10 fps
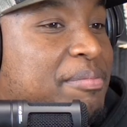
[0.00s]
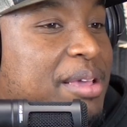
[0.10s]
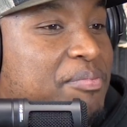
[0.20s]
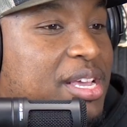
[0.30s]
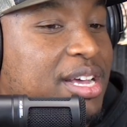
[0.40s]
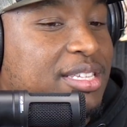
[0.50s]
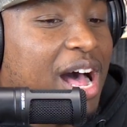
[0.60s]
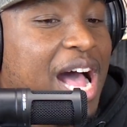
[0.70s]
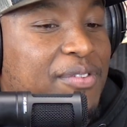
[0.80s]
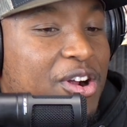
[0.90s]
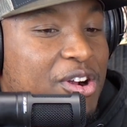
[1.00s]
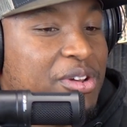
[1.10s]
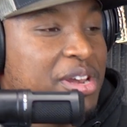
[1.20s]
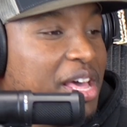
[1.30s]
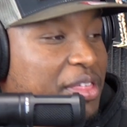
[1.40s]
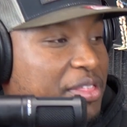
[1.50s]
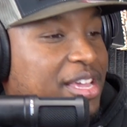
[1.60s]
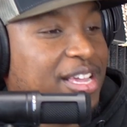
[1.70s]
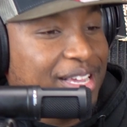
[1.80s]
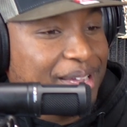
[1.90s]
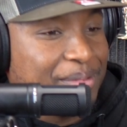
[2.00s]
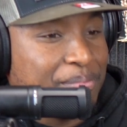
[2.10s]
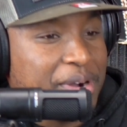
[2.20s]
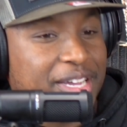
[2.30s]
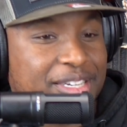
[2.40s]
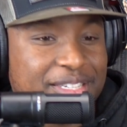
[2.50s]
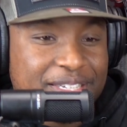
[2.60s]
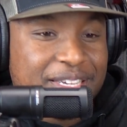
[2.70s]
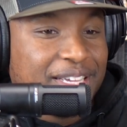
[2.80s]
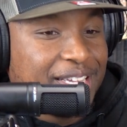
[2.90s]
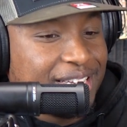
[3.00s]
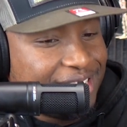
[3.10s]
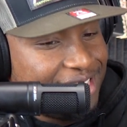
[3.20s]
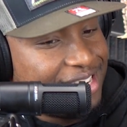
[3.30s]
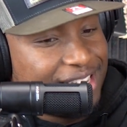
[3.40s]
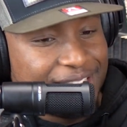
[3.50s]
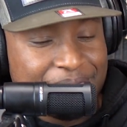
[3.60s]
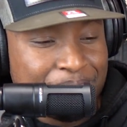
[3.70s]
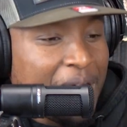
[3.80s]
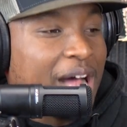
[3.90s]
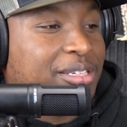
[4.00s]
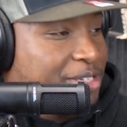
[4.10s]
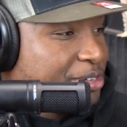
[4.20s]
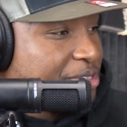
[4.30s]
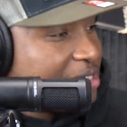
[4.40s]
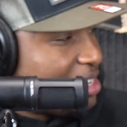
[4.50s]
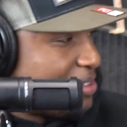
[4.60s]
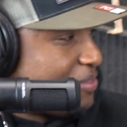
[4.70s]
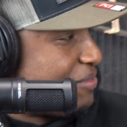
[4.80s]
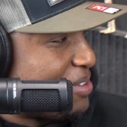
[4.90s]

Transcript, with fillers: and, and, because I've heard nothing but monster stuff